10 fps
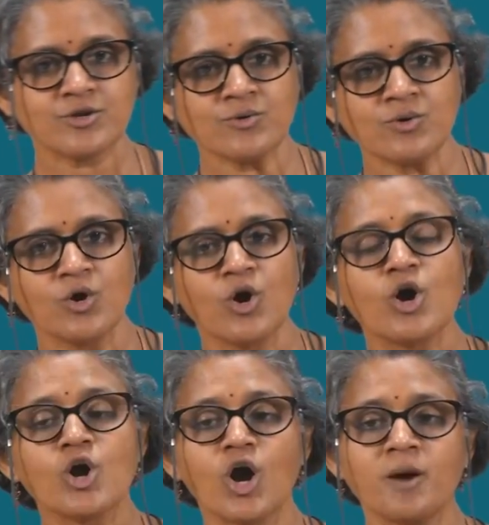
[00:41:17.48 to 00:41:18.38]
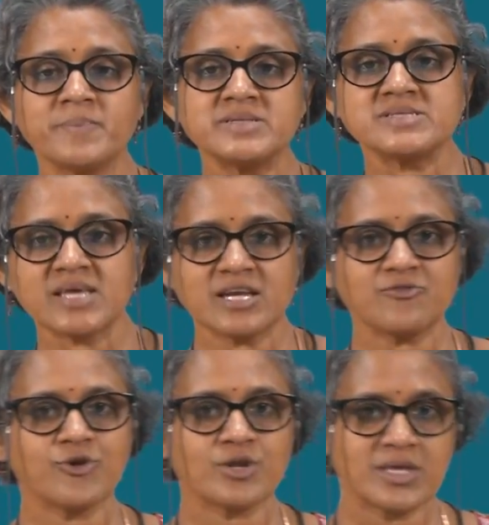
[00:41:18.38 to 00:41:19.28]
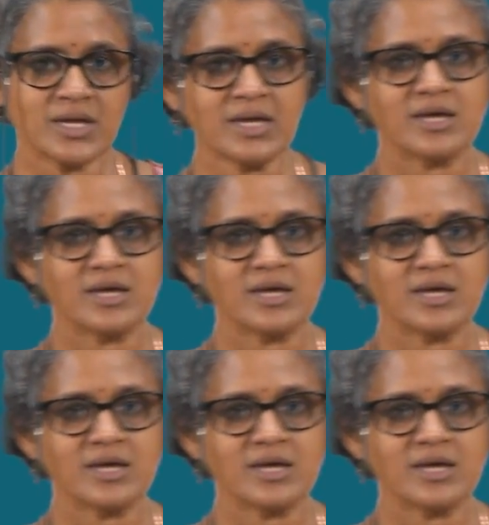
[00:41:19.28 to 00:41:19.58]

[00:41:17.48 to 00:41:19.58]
to compensate for the